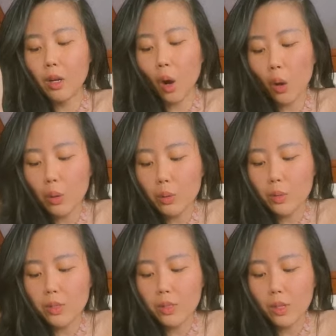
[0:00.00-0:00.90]

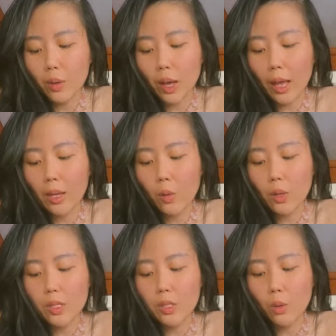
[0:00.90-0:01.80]
codes, okay?
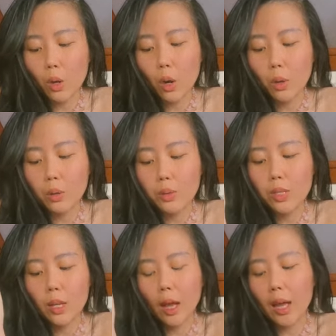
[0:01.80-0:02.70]
Crystal codes
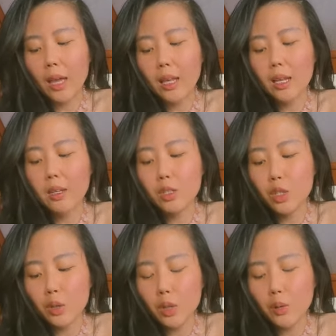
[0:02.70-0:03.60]
in
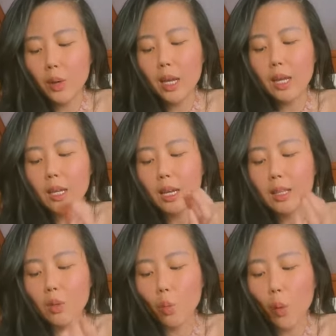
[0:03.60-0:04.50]
jewelry,
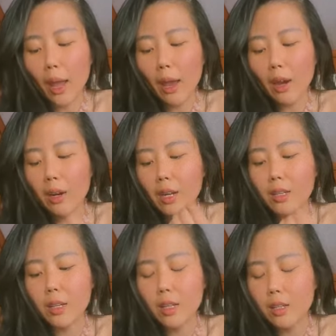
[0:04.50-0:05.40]
in wear,
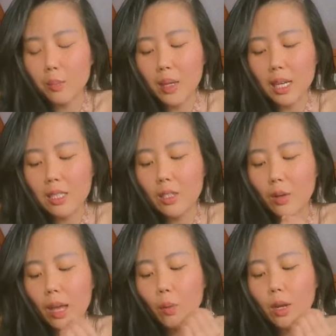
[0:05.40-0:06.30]
in, in beads,
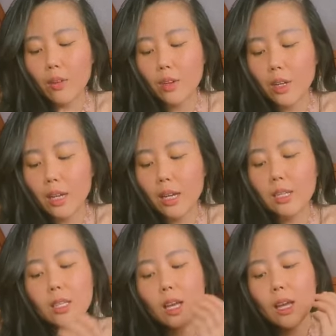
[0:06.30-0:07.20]
okay? Whatever it
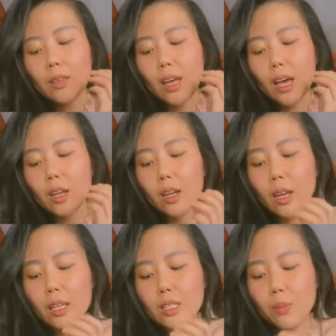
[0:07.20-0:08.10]
is, that
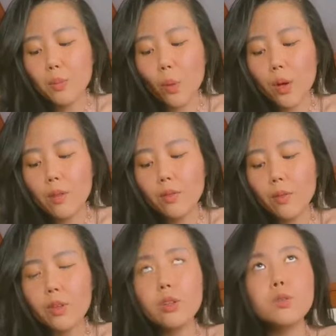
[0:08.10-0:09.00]
it's important
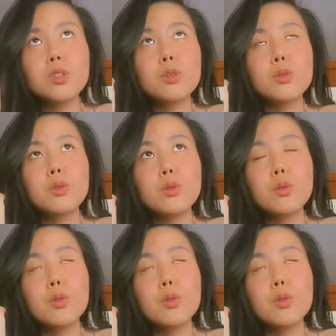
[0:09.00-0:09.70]
for you to